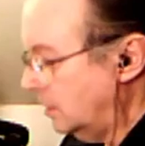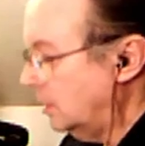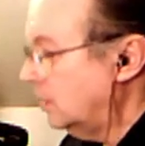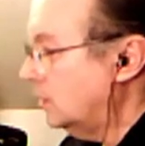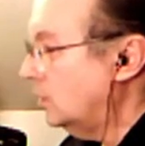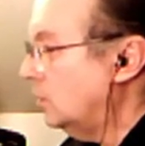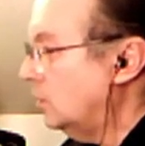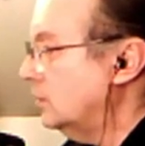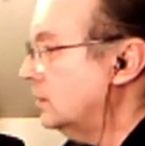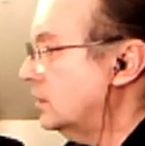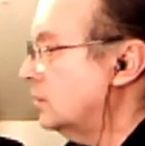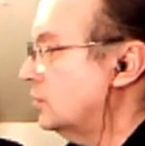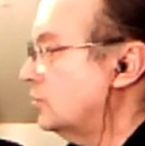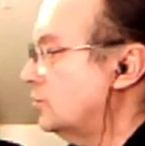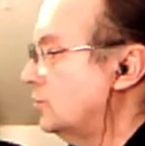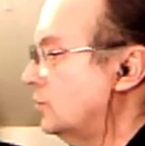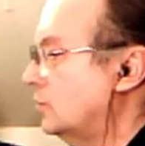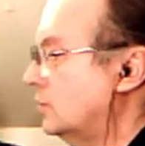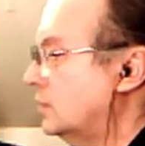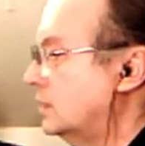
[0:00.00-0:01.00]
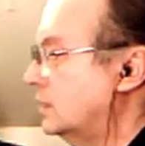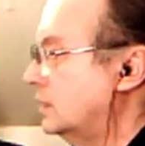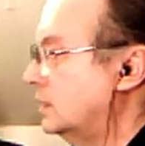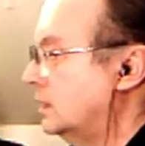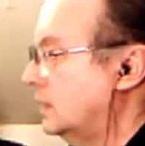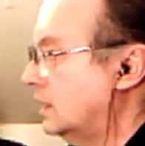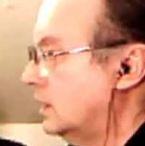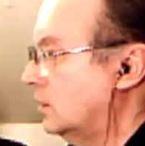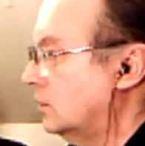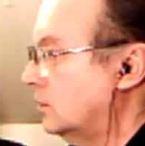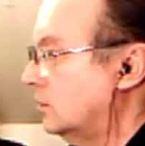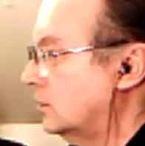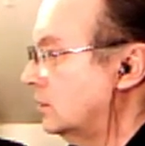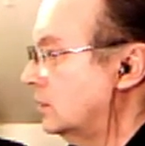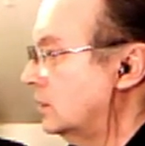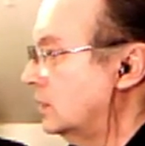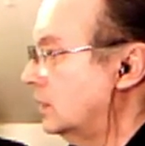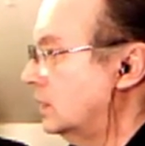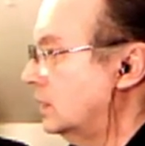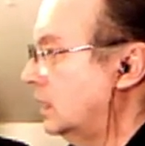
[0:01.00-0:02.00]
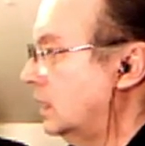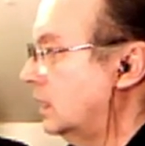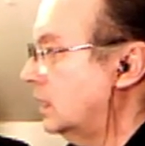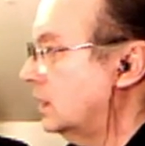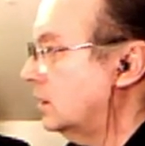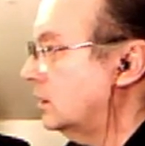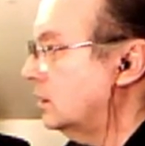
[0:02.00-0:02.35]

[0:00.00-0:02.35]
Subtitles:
holding Control key down and